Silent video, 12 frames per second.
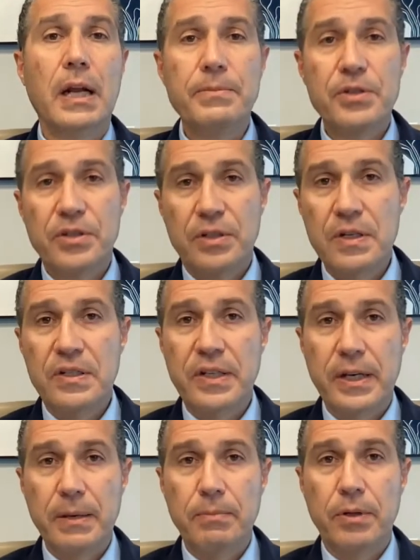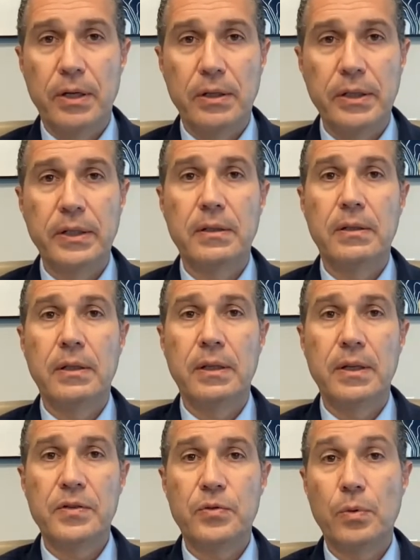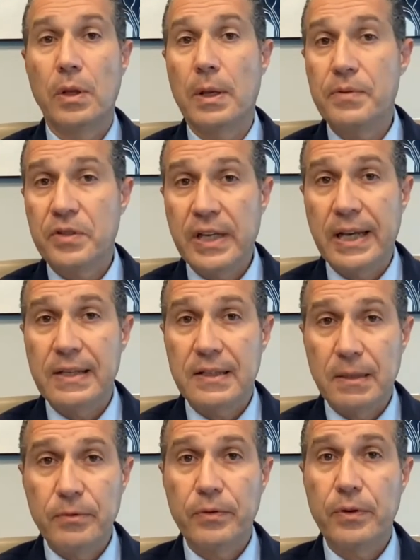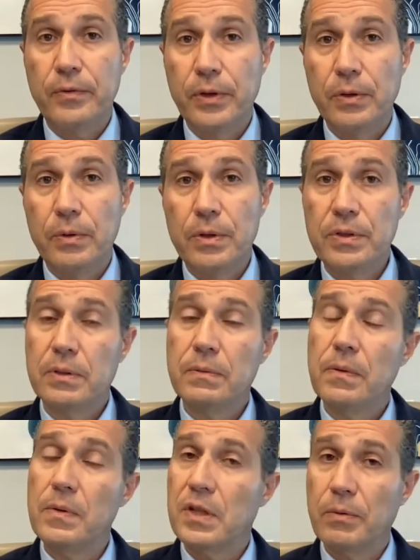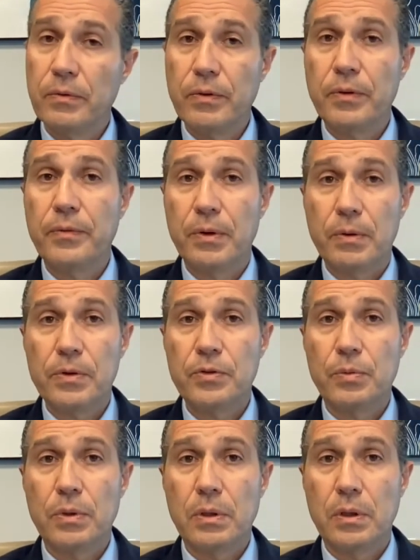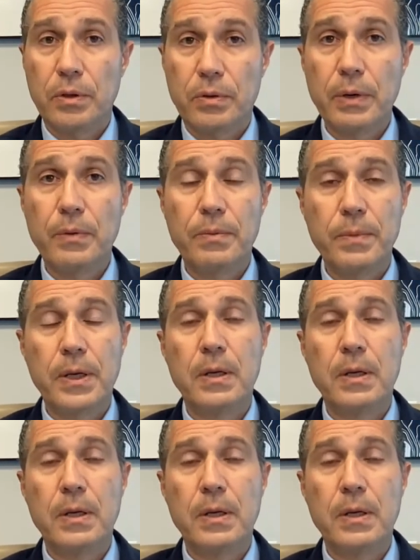and I'm just going to say it bluntly, and this will upset some of your viewers, and some of your viewers will agree with